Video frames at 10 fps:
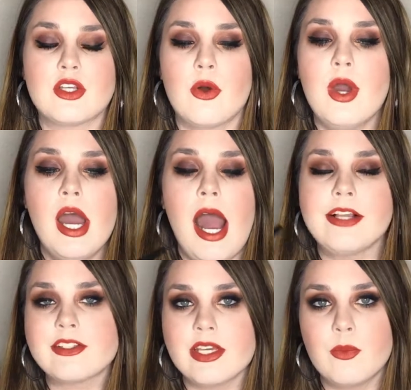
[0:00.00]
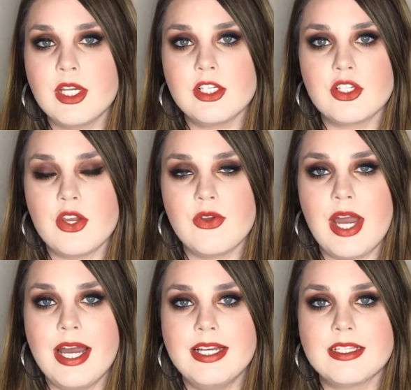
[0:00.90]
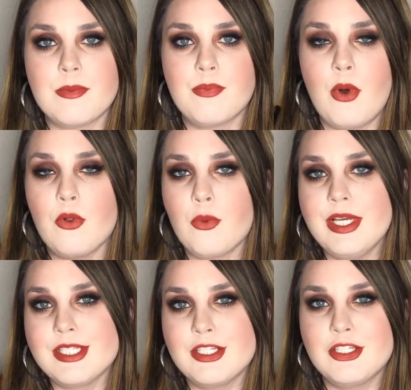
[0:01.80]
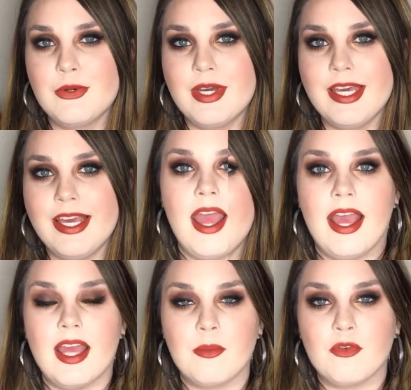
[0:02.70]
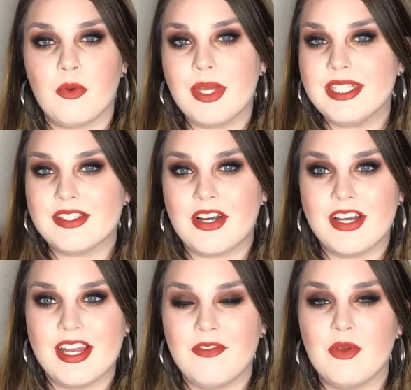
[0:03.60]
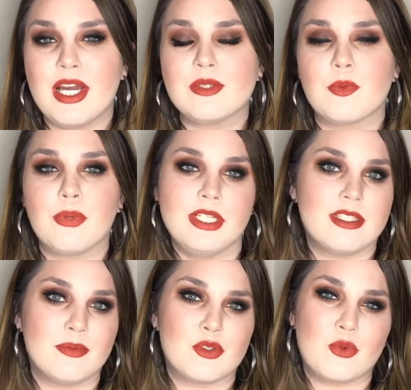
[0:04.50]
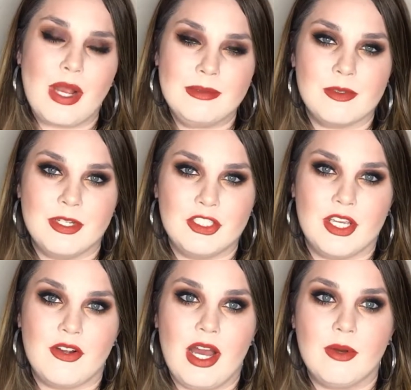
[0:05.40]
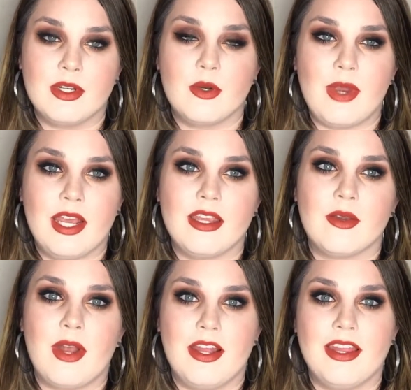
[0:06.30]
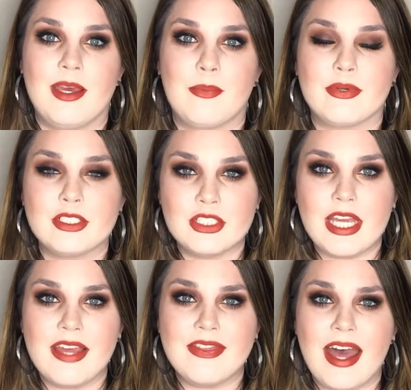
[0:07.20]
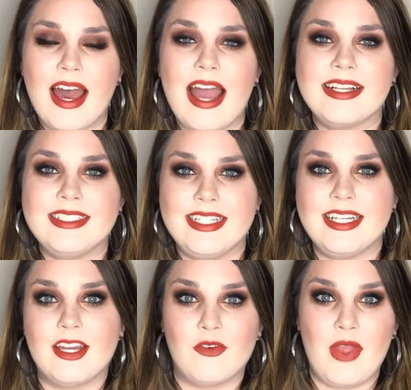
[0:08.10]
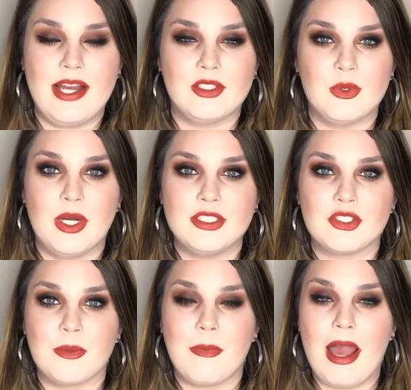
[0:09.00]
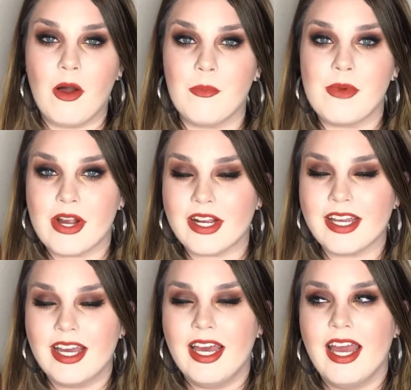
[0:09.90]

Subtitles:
so I just kind of wanted to show you guys both ways to do it. And before we get started, if you guys would please subscribe to my channel, I would greatly appreciate that. I need to get over that 200-mile mark,